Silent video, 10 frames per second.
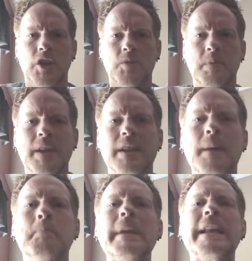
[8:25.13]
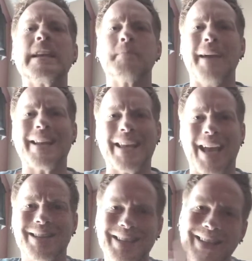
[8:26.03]
could be the immediate
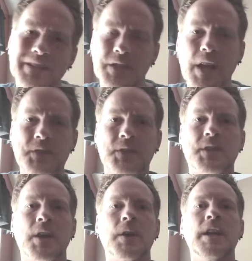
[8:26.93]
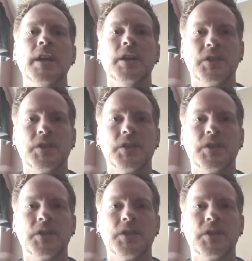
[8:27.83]
medication that's necessary